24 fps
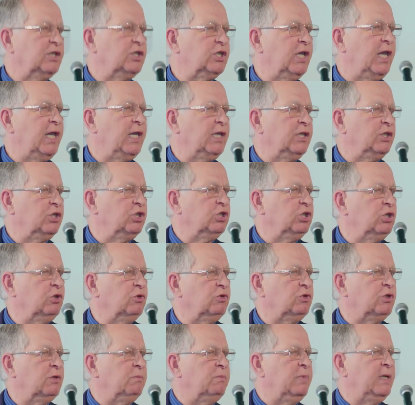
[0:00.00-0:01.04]
change
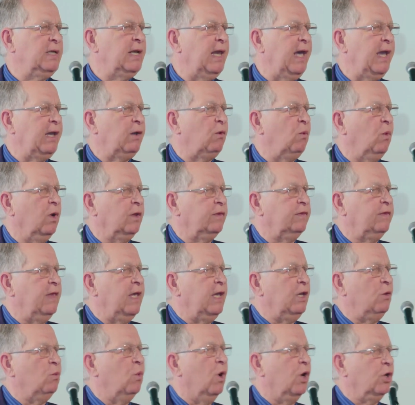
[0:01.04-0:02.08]
you to be like what
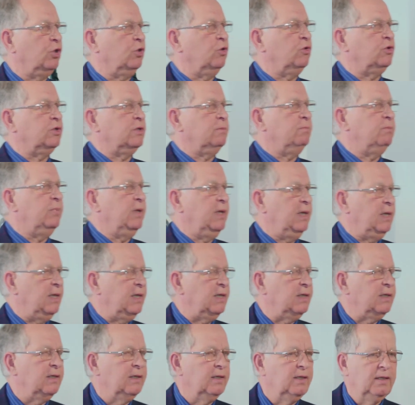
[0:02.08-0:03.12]
they want you to be